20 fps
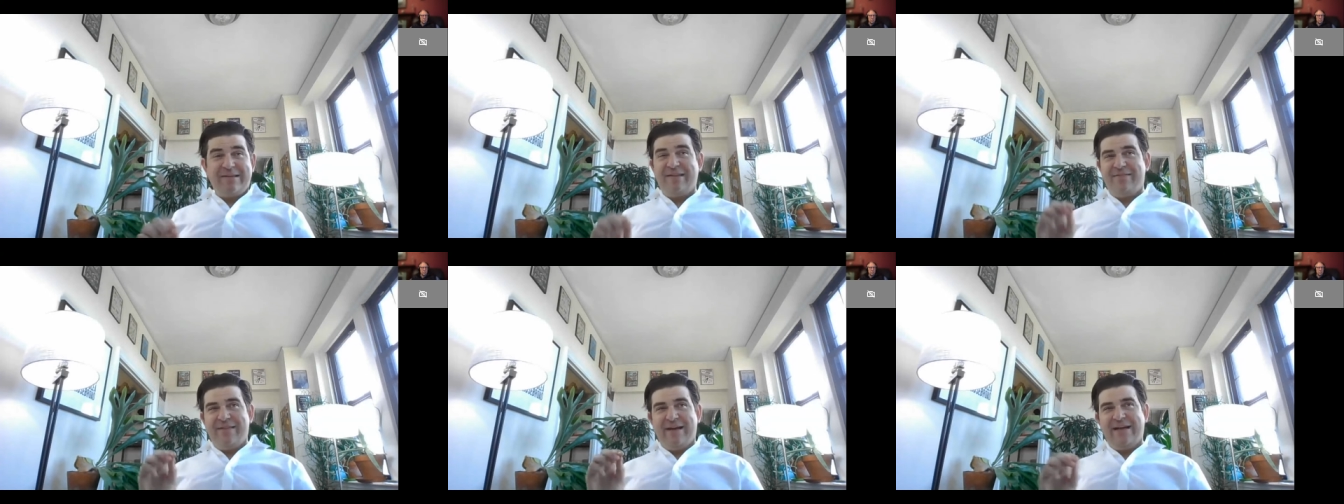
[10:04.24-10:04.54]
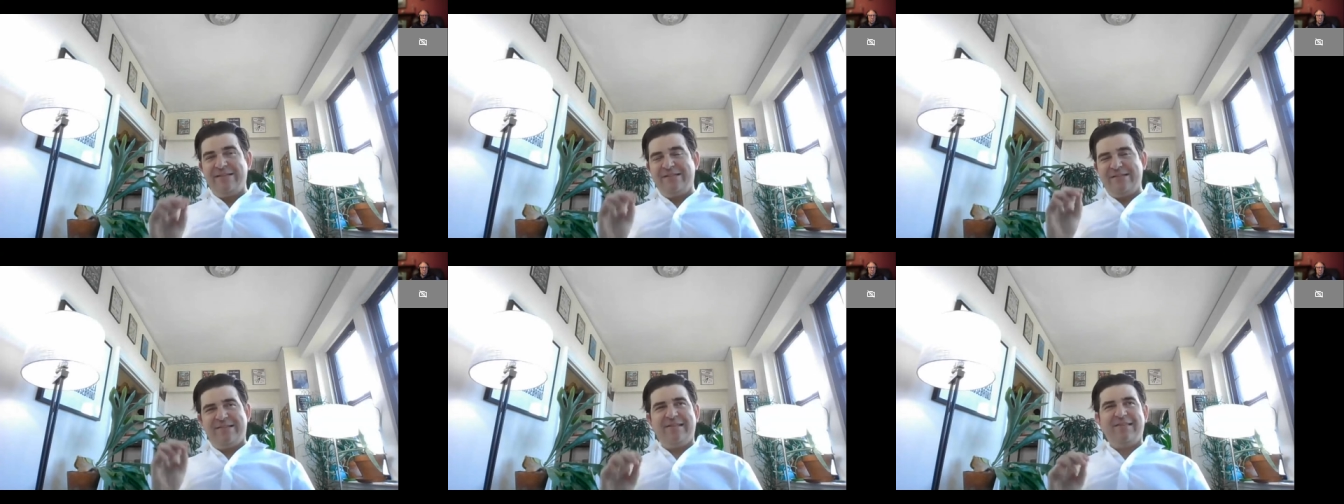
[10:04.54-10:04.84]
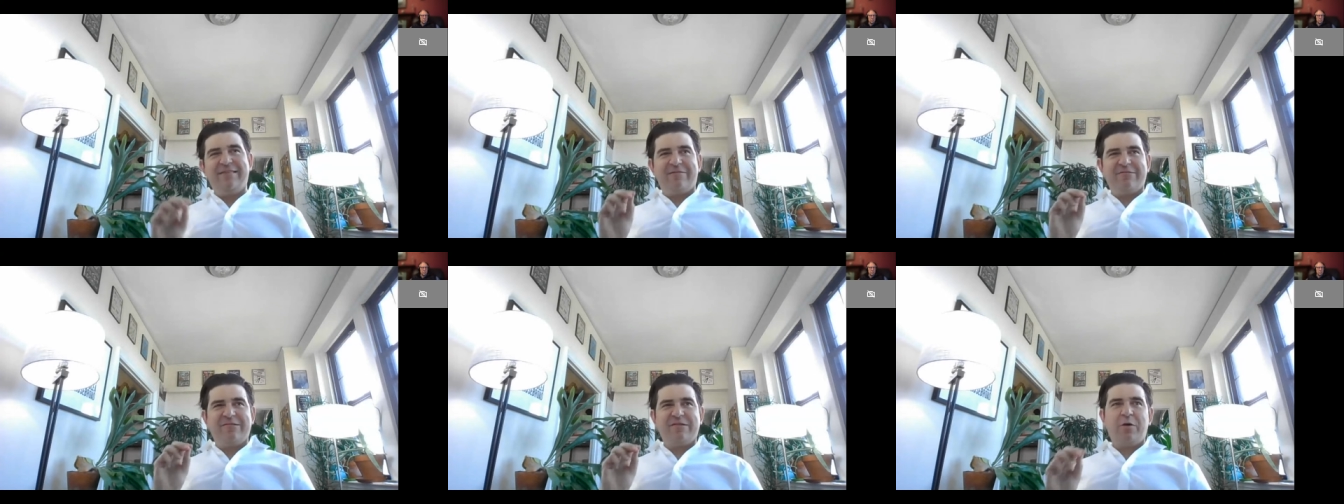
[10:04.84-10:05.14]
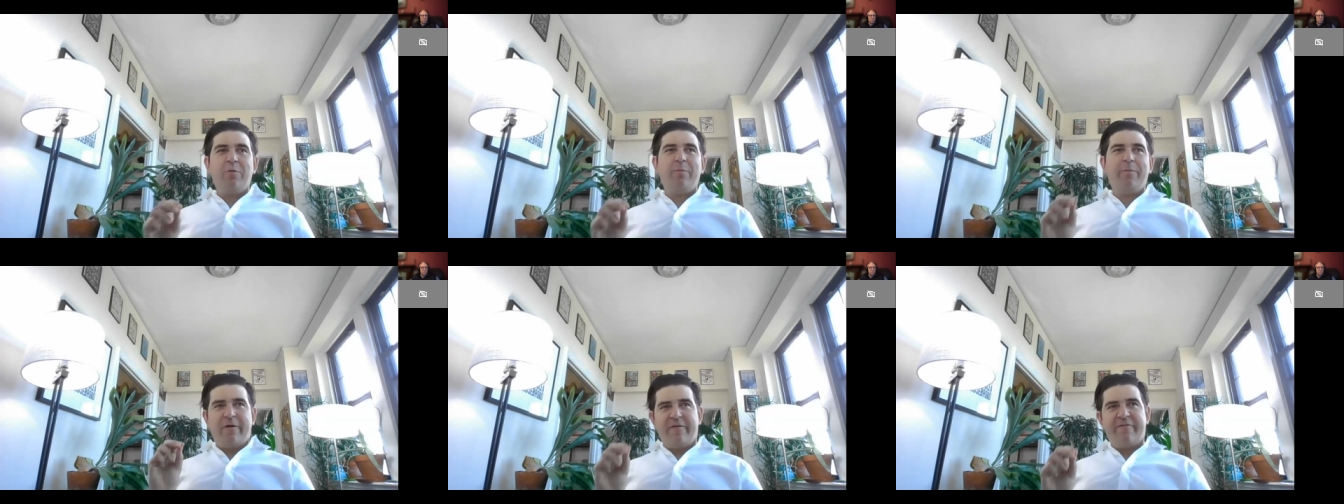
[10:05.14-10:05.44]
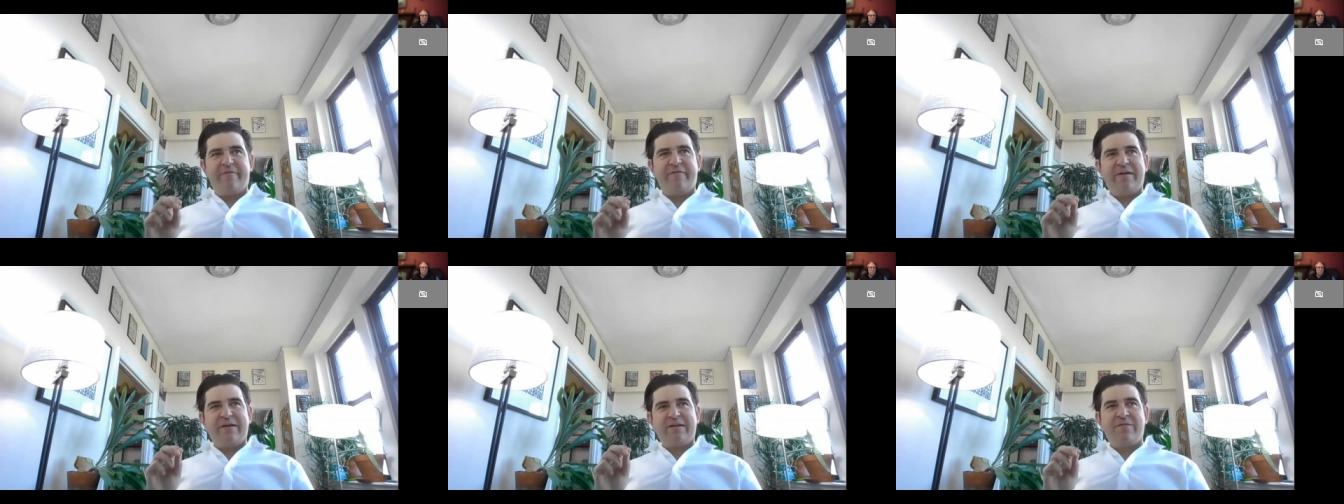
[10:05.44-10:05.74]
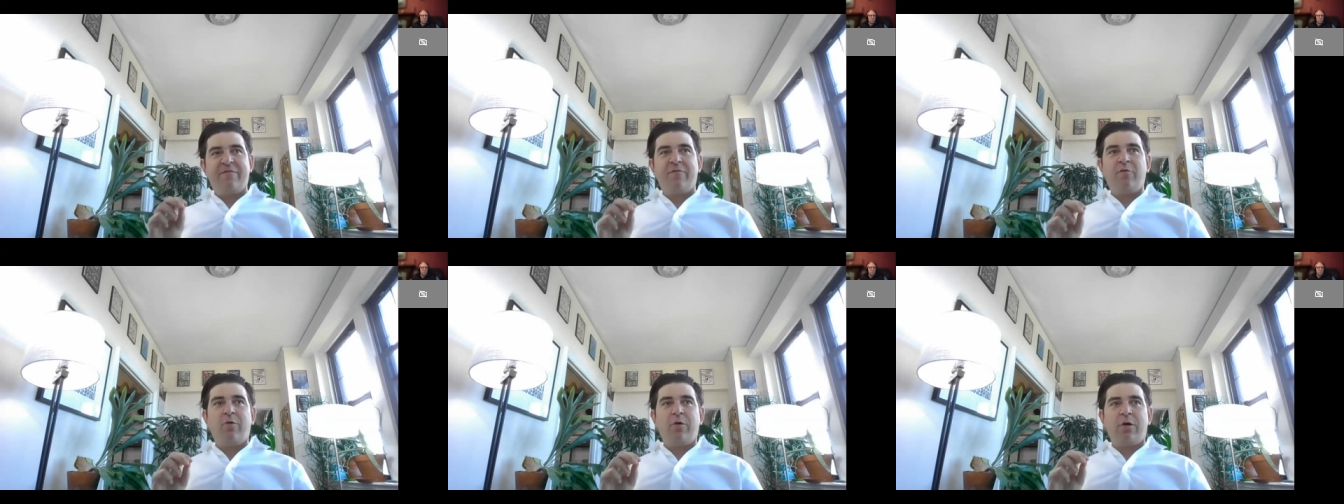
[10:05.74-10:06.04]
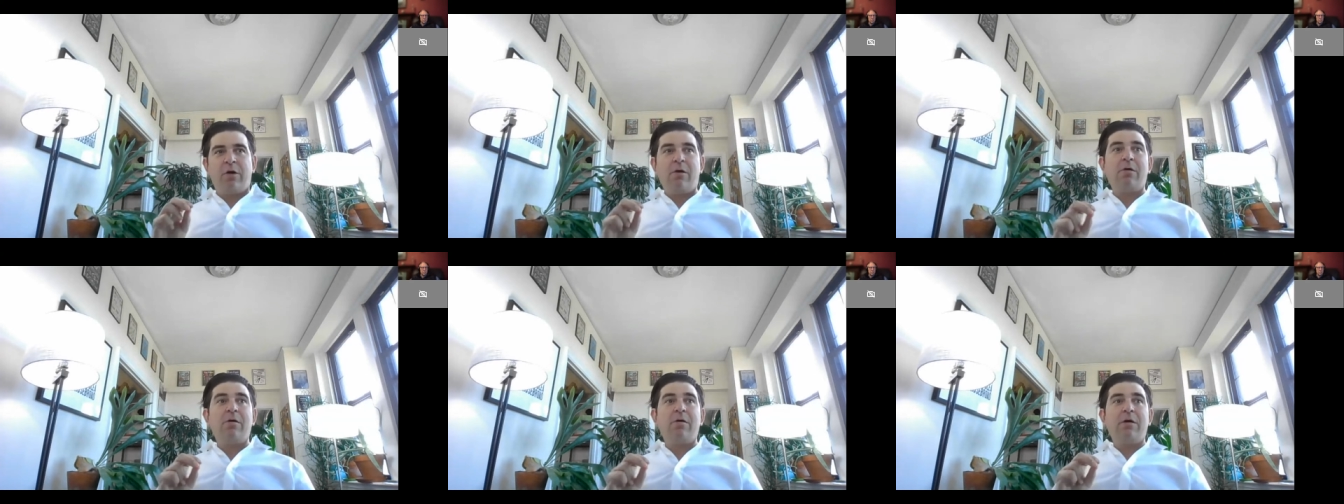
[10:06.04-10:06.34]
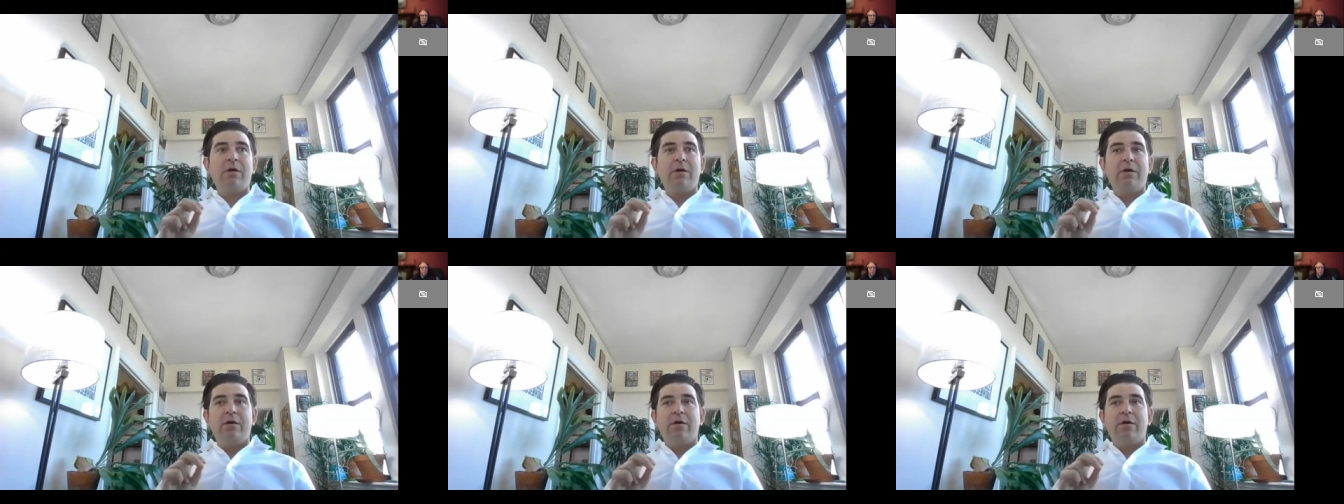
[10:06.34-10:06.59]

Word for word: I, I just think they're so perfect for